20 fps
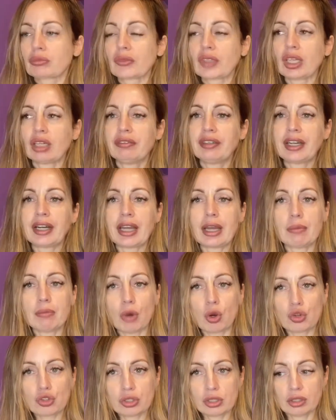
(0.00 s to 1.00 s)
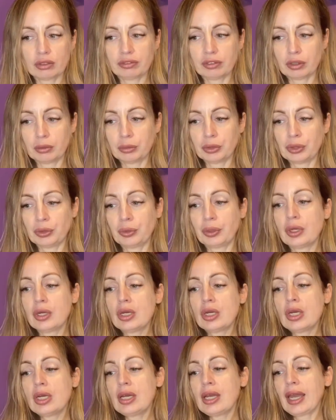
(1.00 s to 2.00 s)
a very emotional full moon,
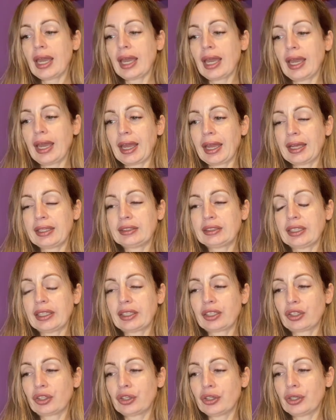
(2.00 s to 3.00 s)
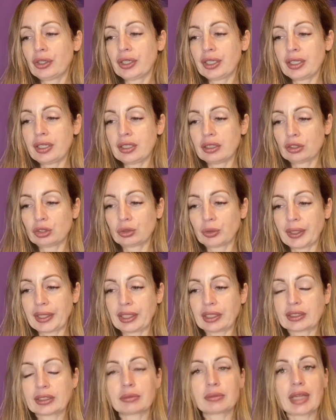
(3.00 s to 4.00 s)
and it could
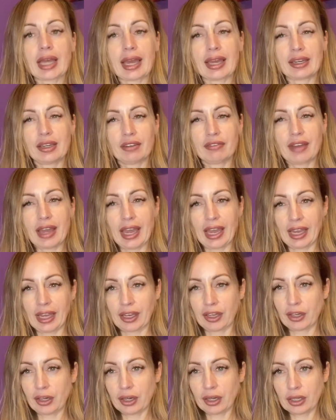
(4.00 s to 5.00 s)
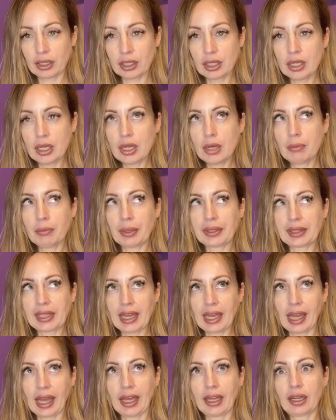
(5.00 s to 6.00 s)
trigger some kind of anger, but the
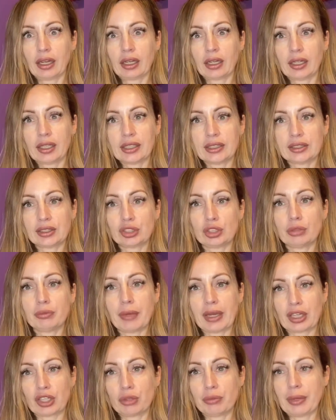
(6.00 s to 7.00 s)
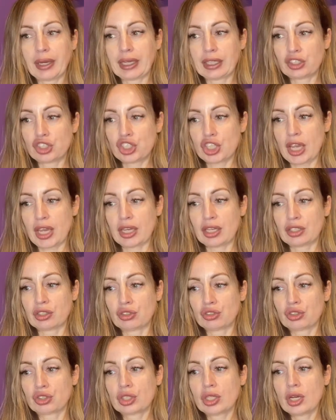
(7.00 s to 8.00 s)
anger is to make you make a
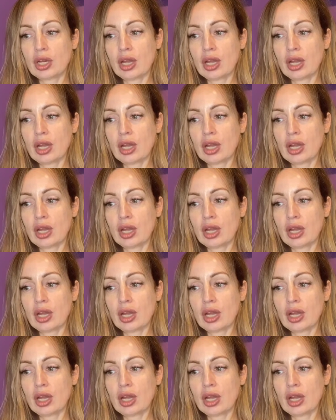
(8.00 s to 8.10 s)
change.